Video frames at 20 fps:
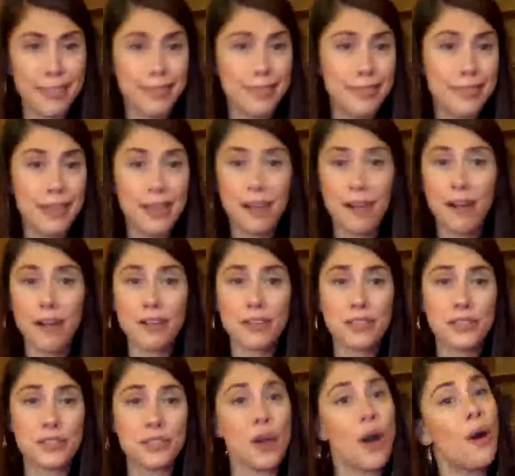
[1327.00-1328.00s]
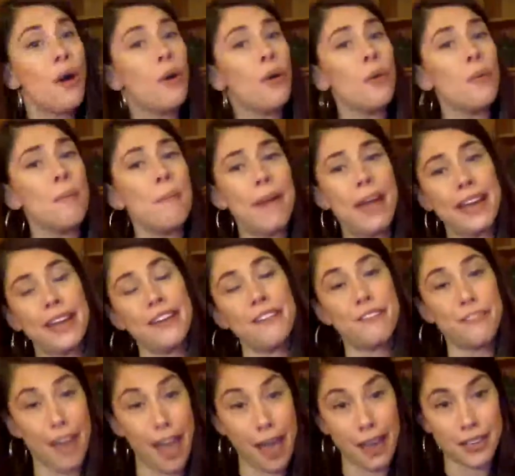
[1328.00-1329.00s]
There are so many
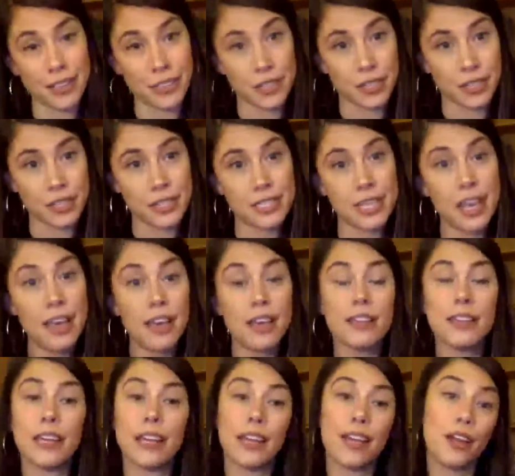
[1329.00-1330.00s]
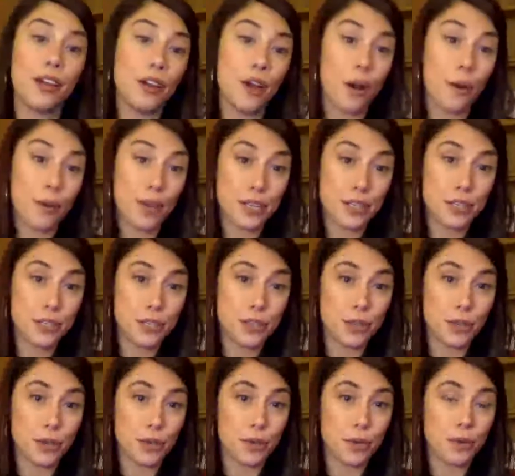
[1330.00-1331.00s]
factors that can go
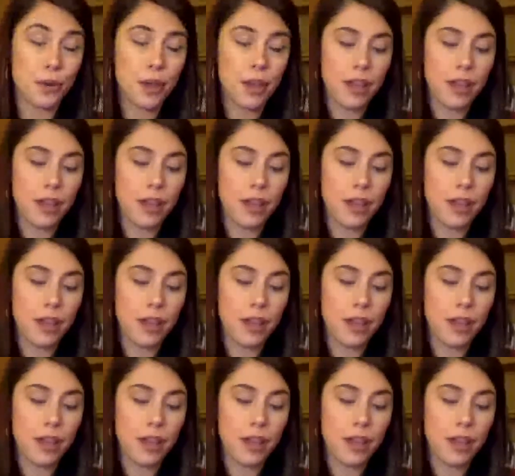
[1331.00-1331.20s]
into,